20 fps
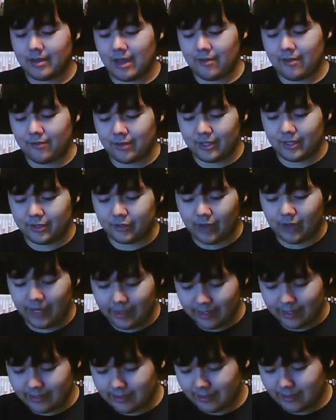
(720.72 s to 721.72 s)
I haven't really
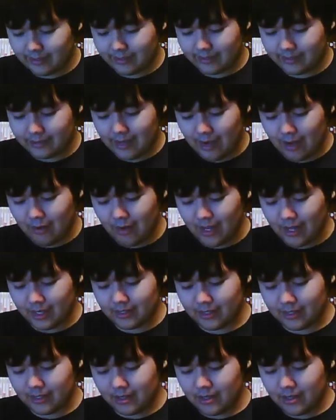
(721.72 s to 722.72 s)
tried these discs out
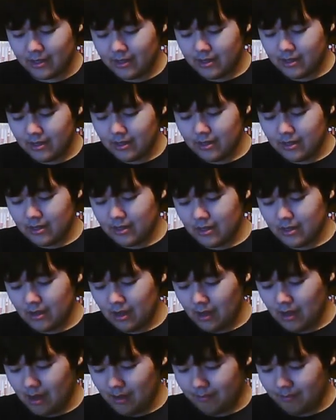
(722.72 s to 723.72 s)
actually.
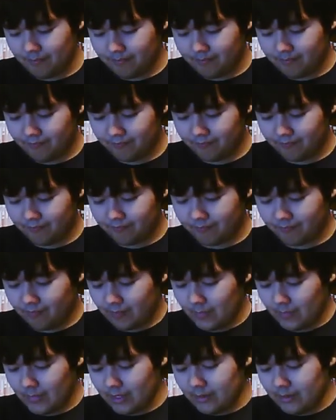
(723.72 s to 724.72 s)
A
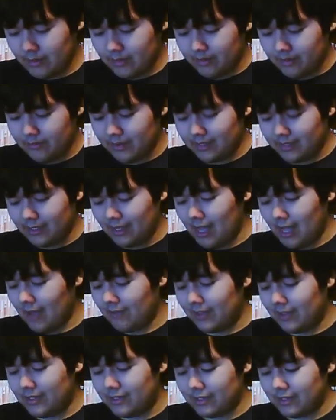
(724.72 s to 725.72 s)

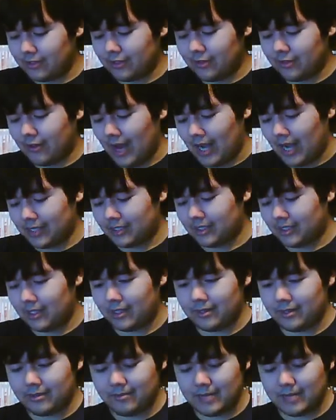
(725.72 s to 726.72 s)
lot of these are scratched,
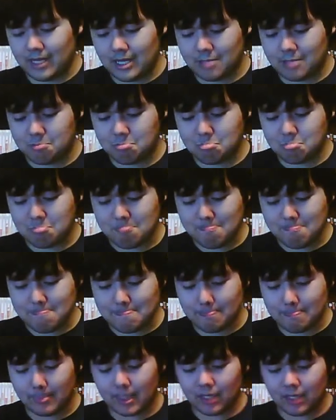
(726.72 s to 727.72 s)
but
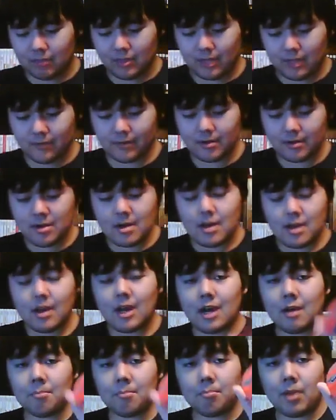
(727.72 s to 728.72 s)
whatever.
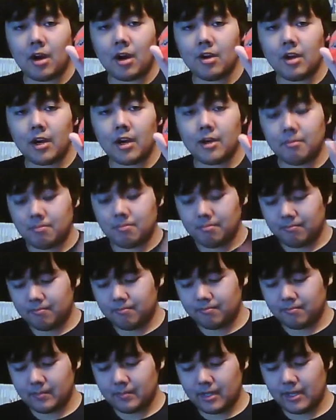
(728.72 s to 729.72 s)
Barnyard,
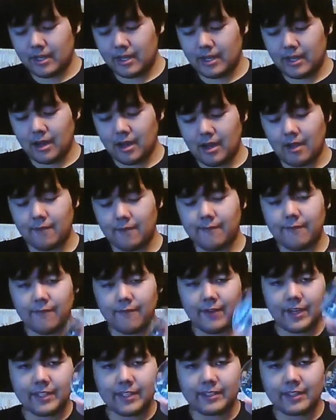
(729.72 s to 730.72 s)
and then
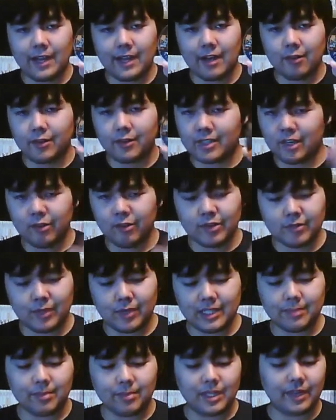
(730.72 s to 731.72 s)
Freakstyle, which I always
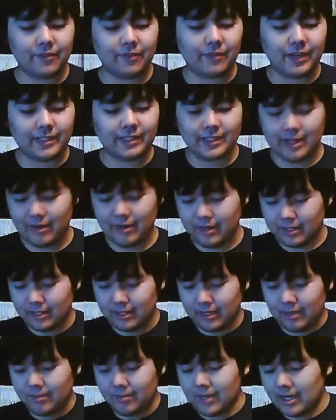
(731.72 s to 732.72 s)
wanted to play Freakstyle
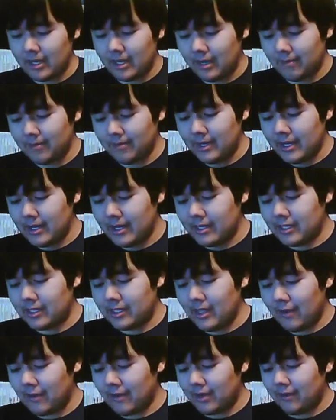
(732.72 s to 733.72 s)
actually, but
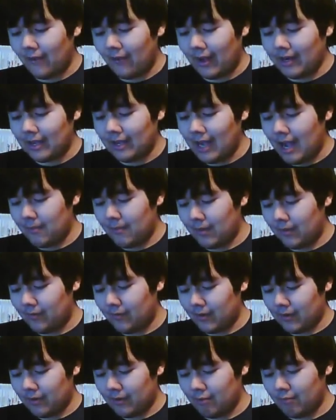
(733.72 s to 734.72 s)
just never could find a
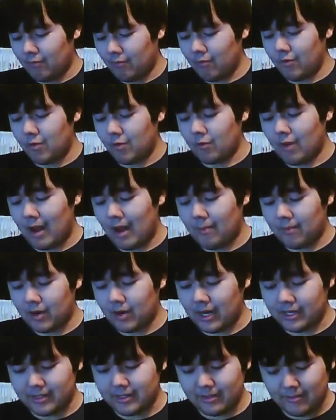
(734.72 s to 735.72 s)
copy for the right
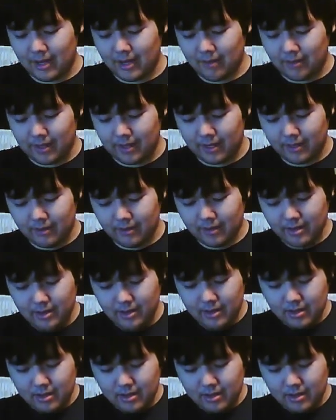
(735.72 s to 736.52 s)
price in my opinion.